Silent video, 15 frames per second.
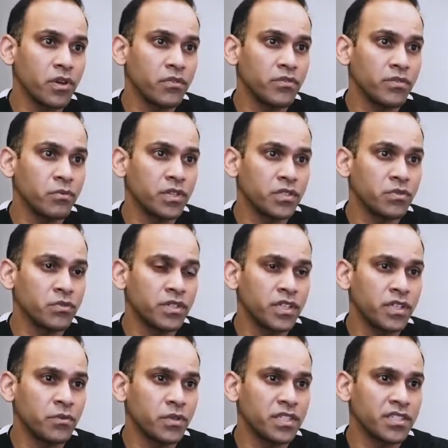what's
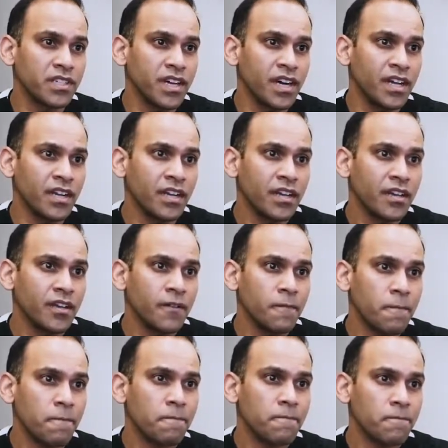real and what's not.
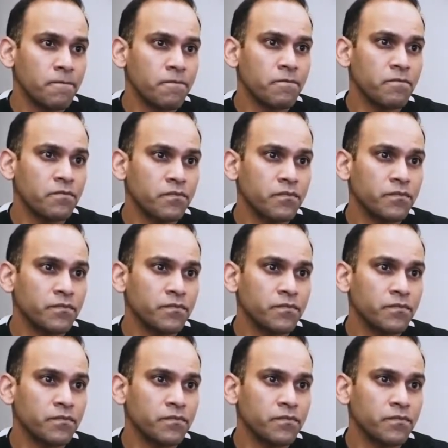Oh. Well,